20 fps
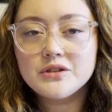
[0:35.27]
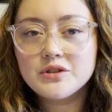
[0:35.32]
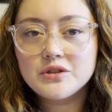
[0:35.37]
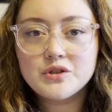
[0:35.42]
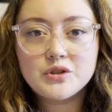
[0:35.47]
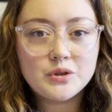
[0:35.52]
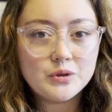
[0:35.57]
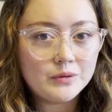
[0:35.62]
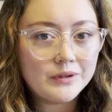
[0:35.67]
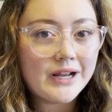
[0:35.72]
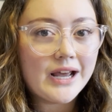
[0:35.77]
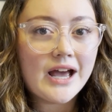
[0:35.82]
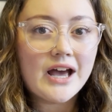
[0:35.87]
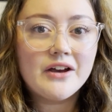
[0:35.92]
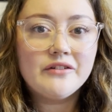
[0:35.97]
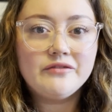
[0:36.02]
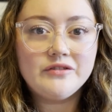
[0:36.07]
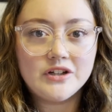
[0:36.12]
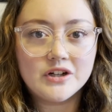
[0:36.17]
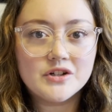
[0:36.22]

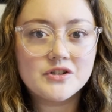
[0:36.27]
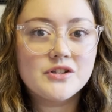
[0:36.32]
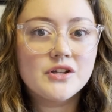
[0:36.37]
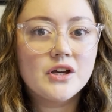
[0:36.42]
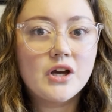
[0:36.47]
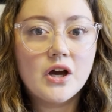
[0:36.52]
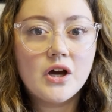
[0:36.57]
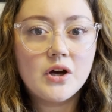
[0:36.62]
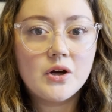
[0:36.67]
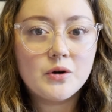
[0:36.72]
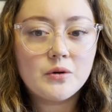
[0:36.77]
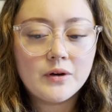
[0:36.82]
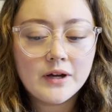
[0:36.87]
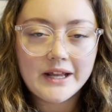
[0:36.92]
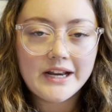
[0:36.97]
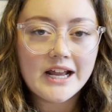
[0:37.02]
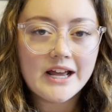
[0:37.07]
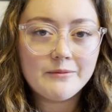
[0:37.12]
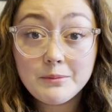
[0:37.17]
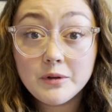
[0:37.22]
2.5 years ago and
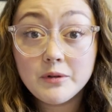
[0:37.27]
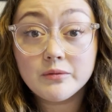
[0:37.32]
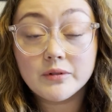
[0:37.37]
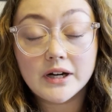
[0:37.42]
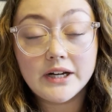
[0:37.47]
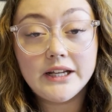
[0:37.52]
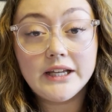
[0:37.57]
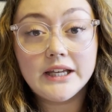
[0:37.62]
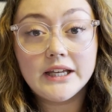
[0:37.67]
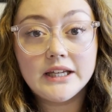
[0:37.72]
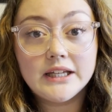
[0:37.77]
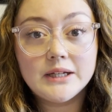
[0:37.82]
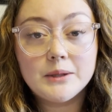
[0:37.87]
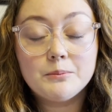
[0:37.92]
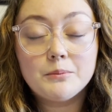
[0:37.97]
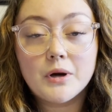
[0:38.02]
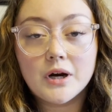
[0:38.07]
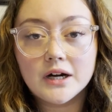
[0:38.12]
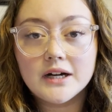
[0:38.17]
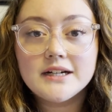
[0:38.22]
have been running it
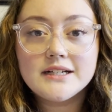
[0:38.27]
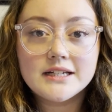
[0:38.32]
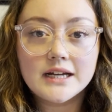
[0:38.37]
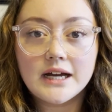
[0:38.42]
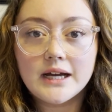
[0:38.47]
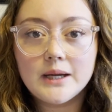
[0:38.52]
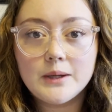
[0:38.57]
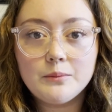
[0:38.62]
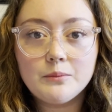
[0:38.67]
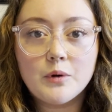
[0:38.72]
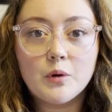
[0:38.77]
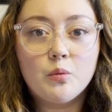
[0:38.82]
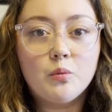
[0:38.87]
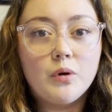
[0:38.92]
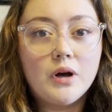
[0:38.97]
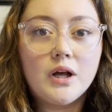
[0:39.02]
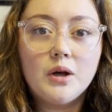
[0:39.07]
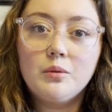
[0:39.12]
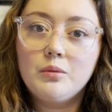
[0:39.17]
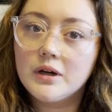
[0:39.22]
part-time
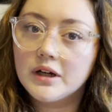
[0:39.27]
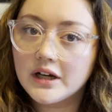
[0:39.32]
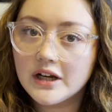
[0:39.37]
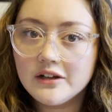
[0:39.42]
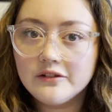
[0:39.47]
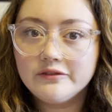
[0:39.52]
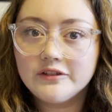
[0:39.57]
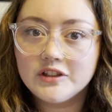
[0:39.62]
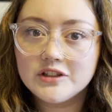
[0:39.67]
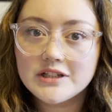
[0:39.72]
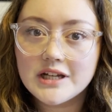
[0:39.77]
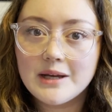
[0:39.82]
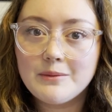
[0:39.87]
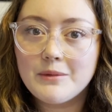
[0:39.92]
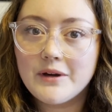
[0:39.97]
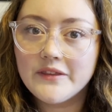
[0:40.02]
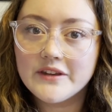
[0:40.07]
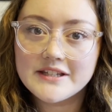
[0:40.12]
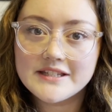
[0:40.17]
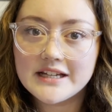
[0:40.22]
while working full-time
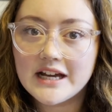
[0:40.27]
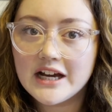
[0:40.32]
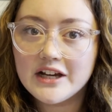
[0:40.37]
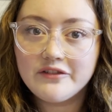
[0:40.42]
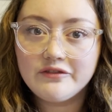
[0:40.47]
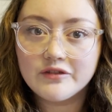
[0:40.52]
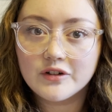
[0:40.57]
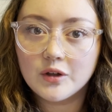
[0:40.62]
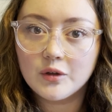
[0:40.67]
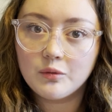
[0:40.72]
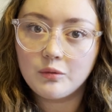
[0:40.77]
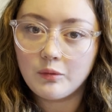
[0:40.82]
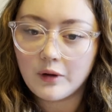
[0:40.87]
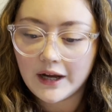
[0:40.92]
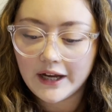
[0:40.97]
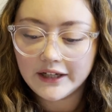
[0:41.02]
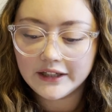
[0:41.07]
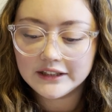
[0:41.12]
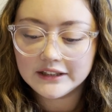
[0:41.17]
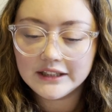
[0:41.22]
on the side for a
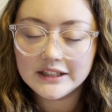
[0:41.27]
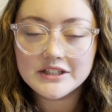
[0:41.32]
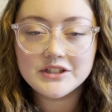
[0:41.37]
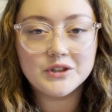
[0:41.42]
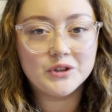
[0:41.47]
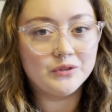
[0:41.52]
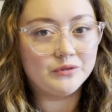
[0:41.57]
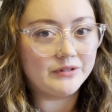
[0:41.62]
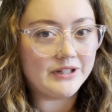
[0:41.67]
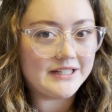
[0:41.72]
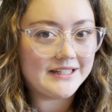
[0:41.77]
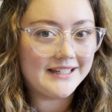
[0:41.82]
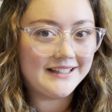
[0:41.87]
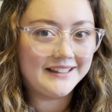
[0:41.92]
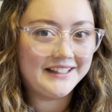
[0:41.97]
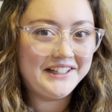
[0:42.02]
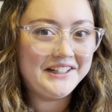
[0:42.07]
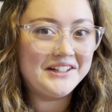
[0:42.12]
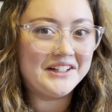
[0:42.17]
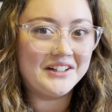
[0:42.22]
while until
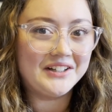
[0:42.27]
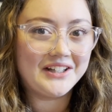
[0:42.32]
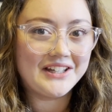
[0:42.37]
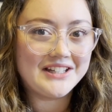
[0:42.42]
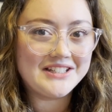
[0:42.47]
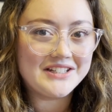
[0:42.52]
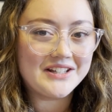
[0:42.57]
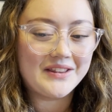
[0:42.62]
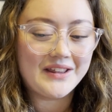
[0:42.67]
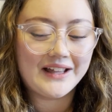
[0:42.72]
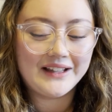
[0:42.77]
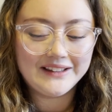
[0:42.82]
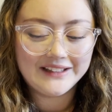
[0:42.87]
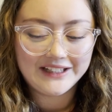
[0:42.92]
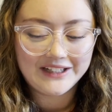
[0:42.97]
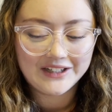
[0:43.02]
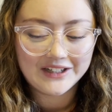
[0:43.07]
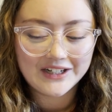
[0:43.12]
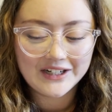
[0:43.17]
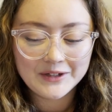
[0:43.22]
recently, and I'll get into that
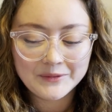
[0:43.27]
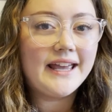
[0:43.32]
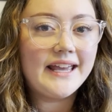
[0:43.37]
later.